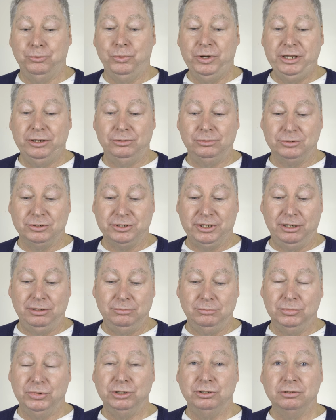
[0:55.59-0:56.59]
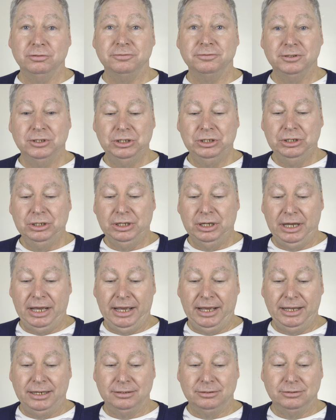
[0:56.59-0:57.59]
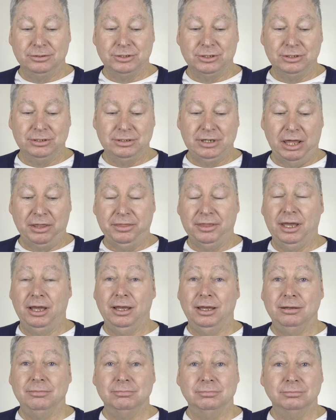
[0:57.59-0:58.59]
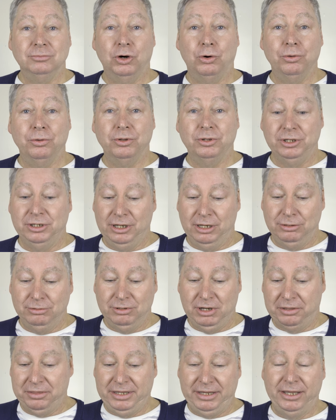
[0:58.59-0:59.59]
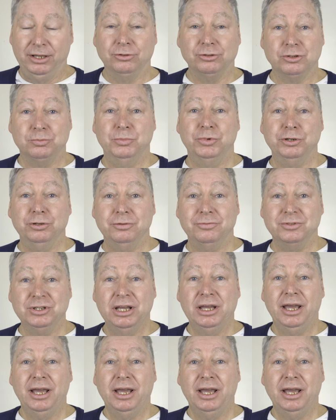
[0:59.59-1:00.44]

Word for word: wheels don't move and nothing, um, you know, nothing else moves.